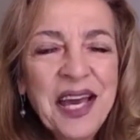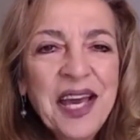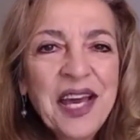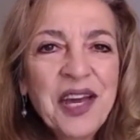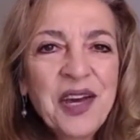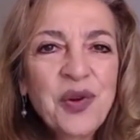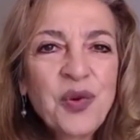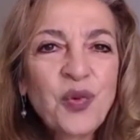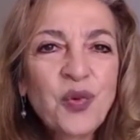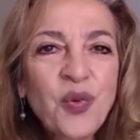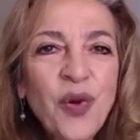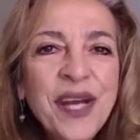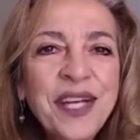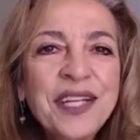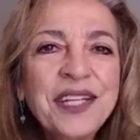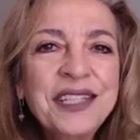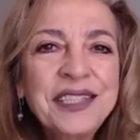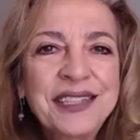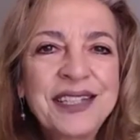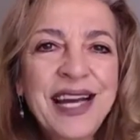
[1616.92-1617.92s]

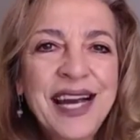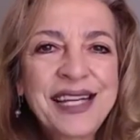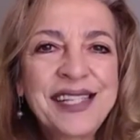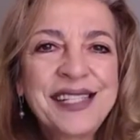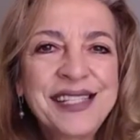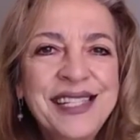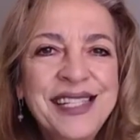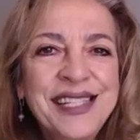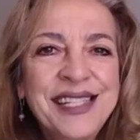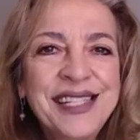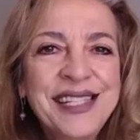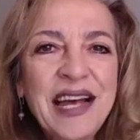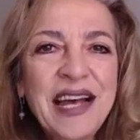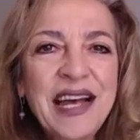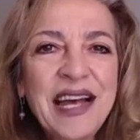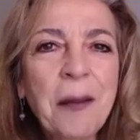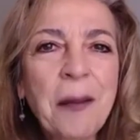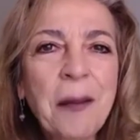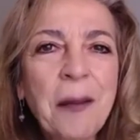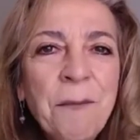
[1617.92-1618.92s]
Recognizing that
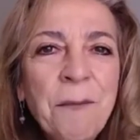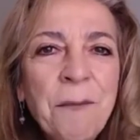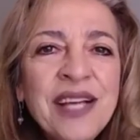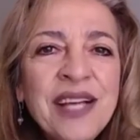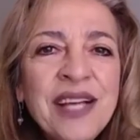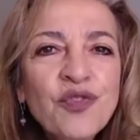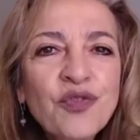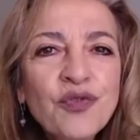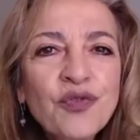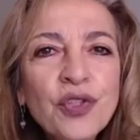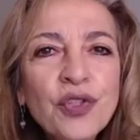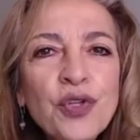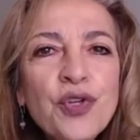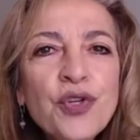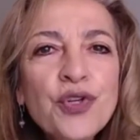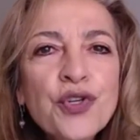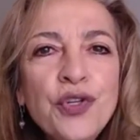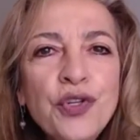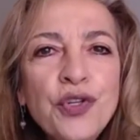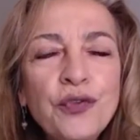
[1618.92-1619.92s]
the best
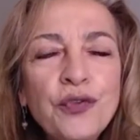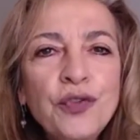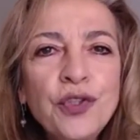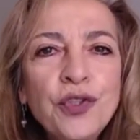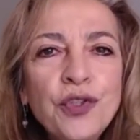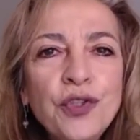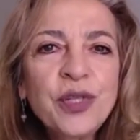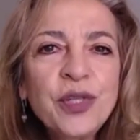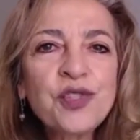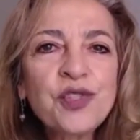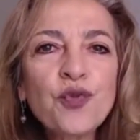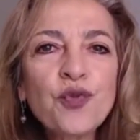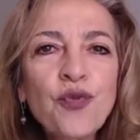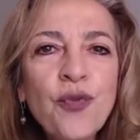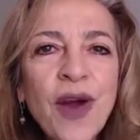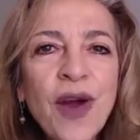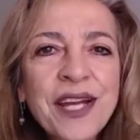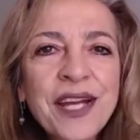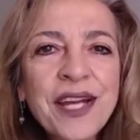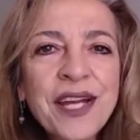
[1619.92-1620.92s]
version of you is
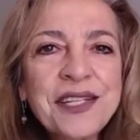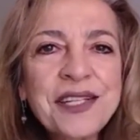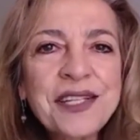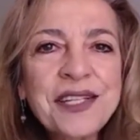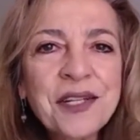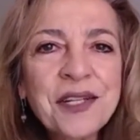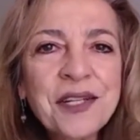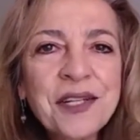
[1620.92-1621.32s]
right here.